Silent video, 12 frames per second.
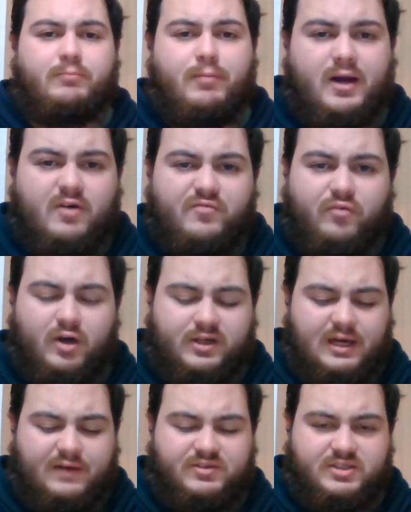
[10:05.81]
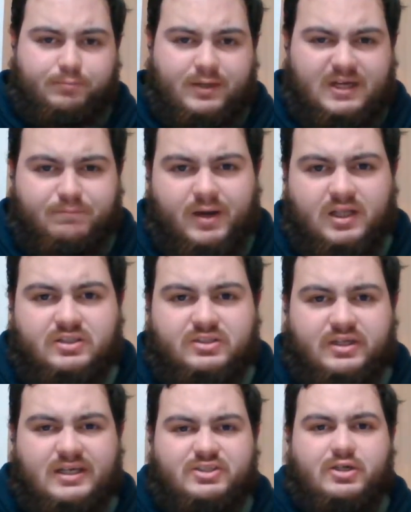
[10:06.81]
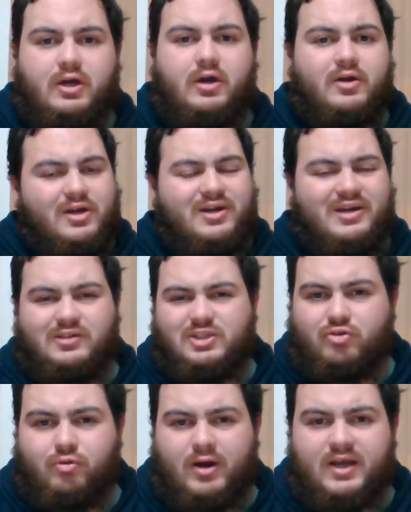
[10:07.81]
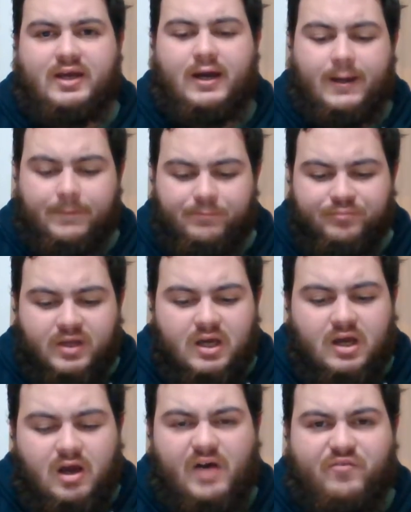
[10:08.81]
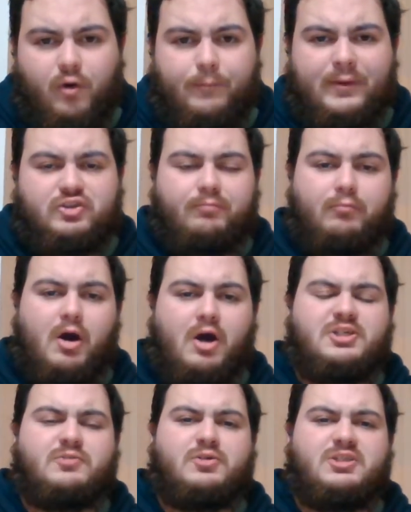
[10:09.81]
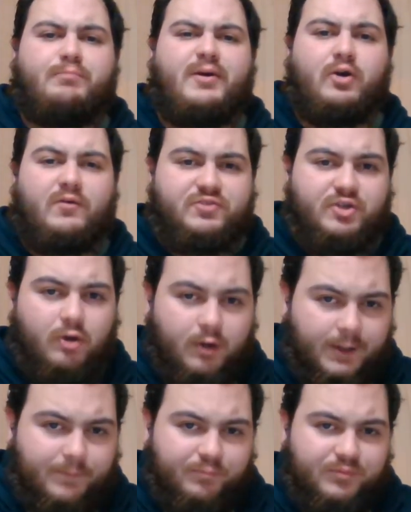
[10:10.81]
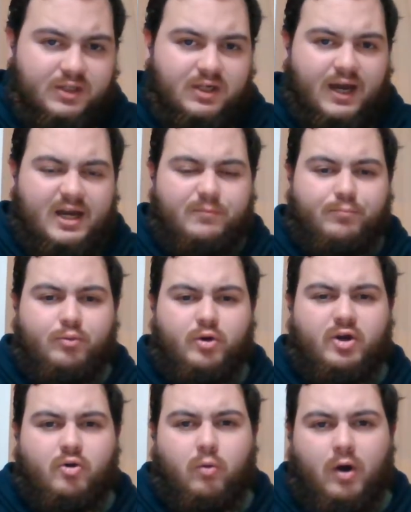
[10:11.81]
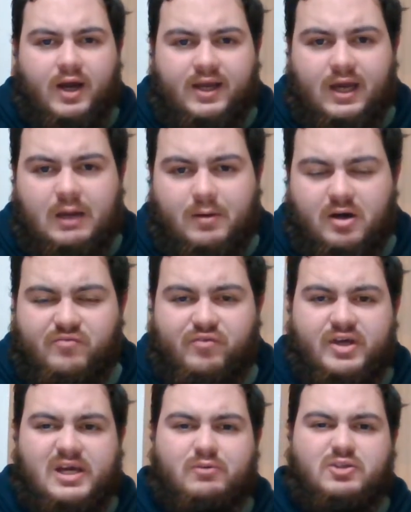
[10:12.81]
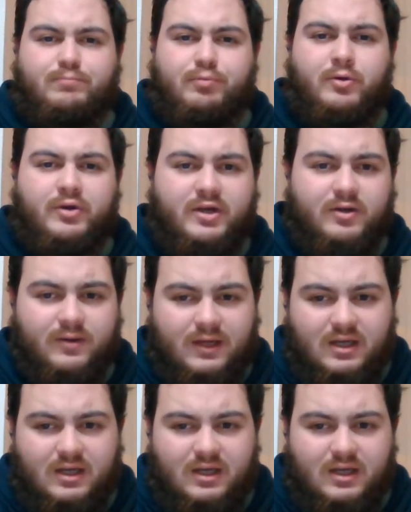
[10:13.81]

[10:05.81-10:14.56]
But I thought Gufferson played better than Tedesco. It was a great game. I thought Mitchell Moses was a bit off tonight. Had a pretty quiet game. I don't think he was brilliant.